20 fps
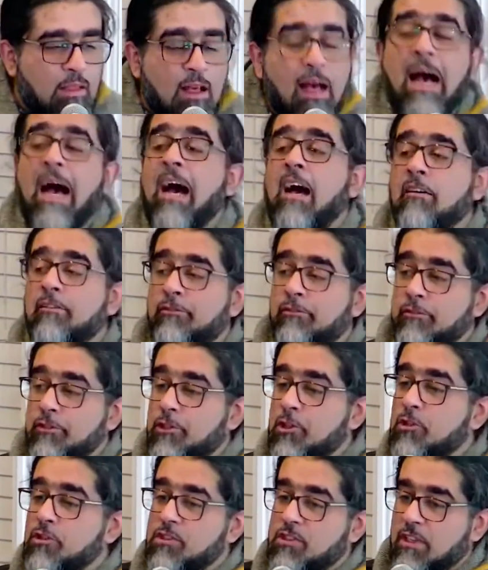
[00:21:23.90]
half
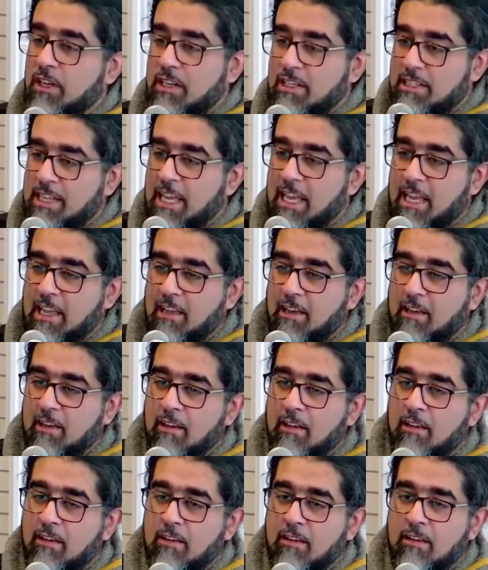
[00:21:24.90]
juz a day,
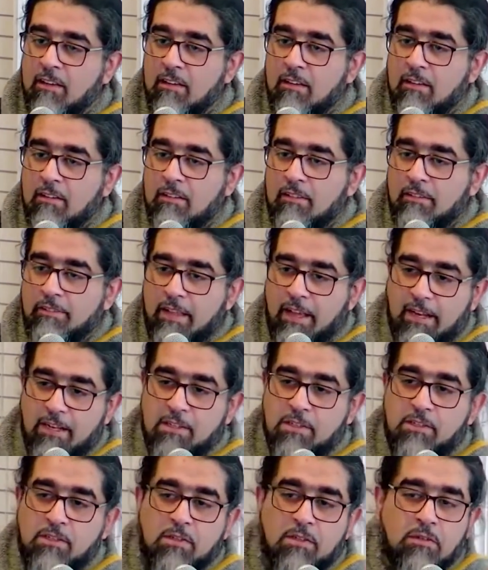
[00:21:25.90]
that
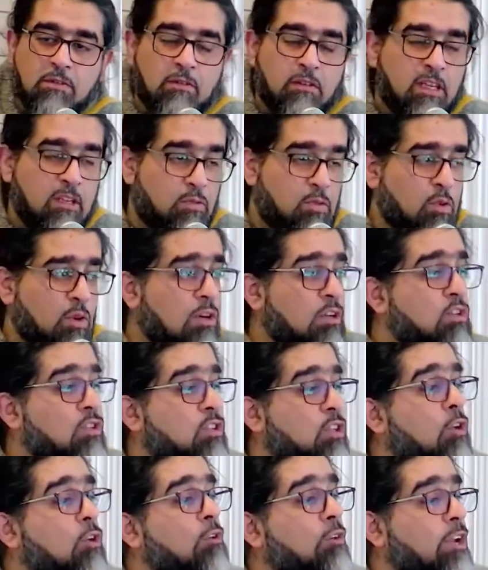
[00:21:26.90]
is, if you are a
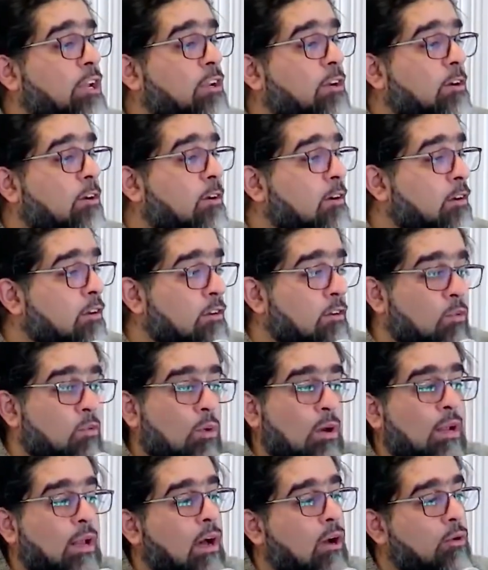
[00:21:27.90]
slow reader,
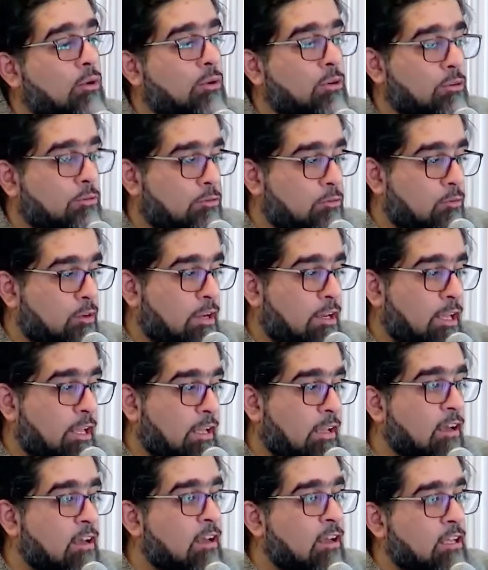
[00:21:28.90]
1 hour of
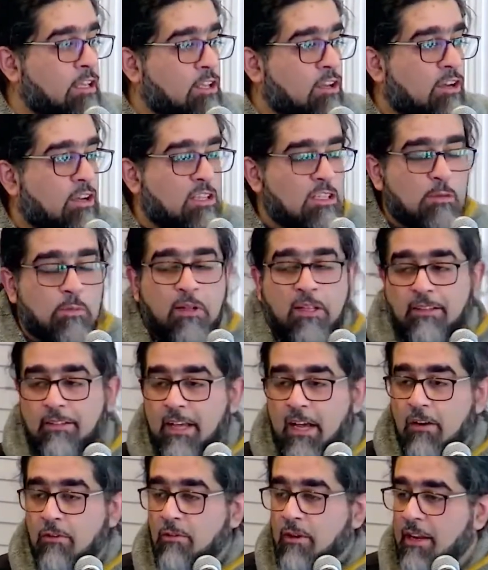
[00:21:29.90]
reading, you can split
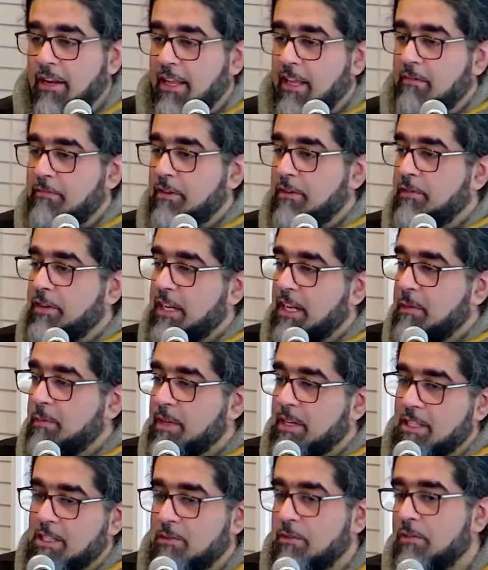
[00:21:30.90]
that reading 15
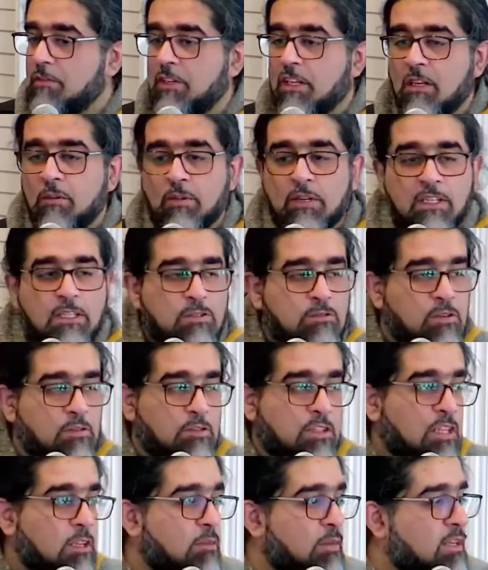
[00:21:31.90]
minutes, 15 minutes,
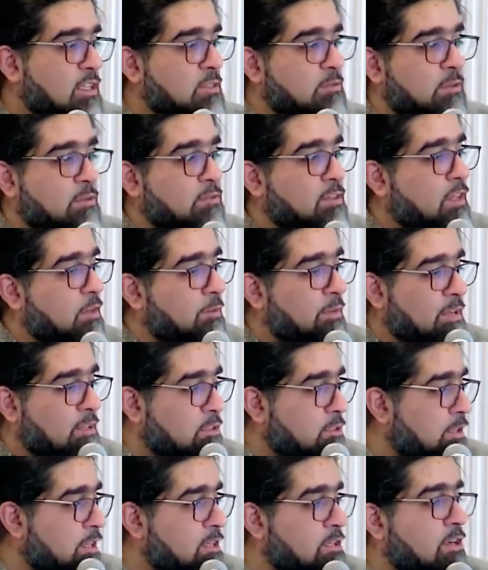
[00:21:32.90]
15 minutes, 15
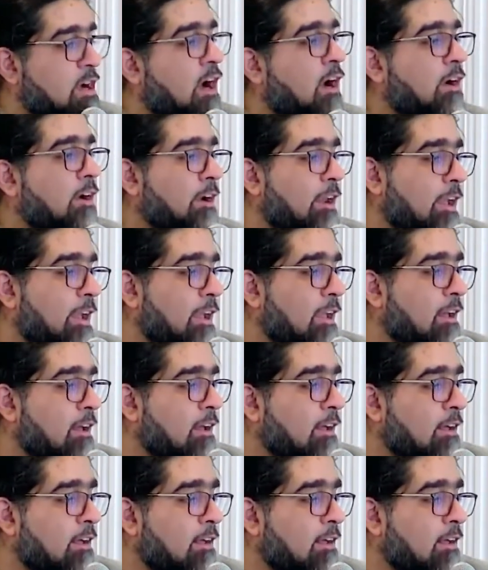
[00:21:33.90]
minutes, entire day.